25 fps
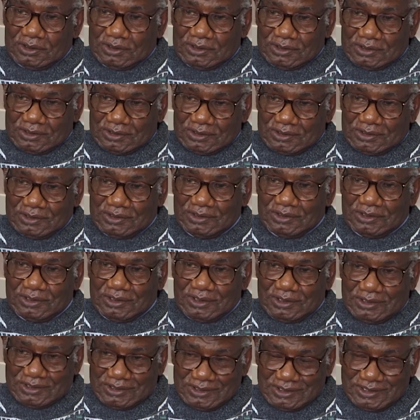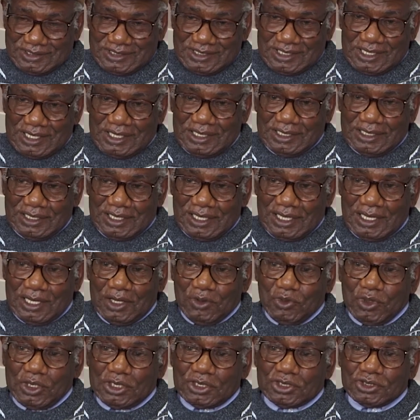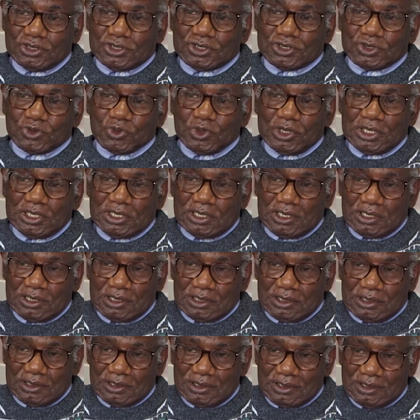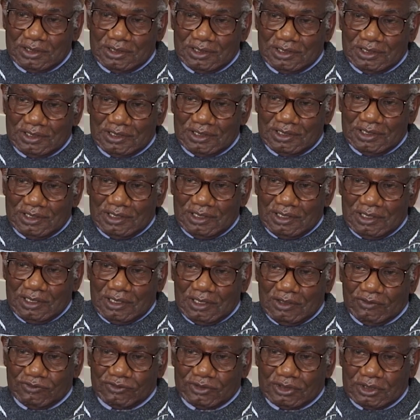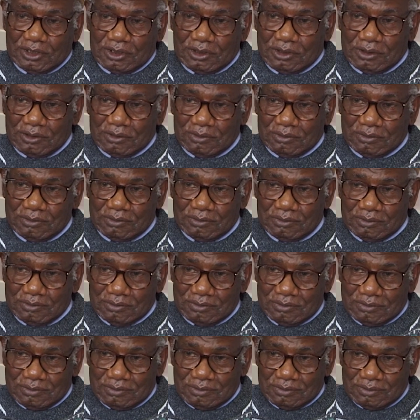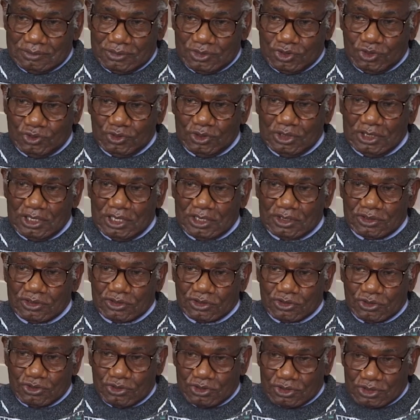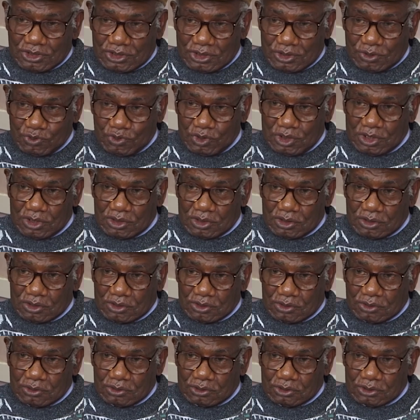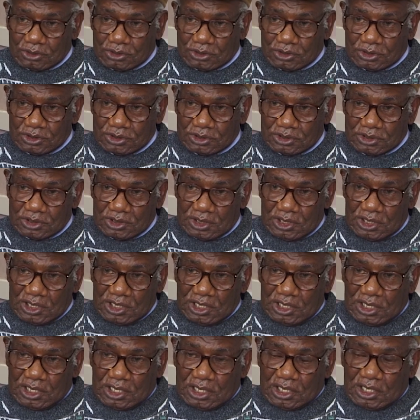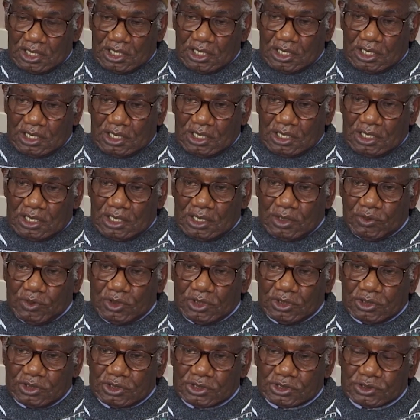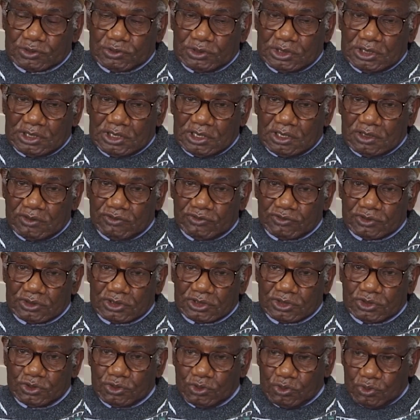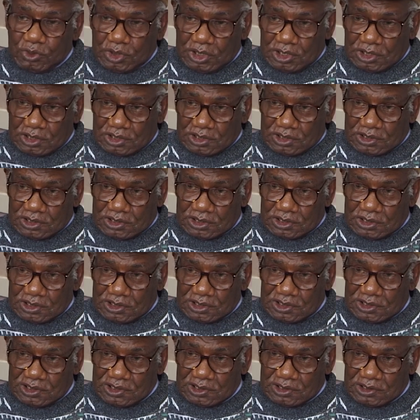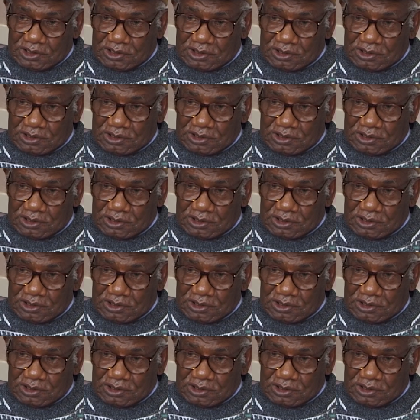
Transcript: Yes. And I went to Swindon. Okay. After doing that 13 weeks course, I went to Swindon for 2 weeks. Mm-hmm.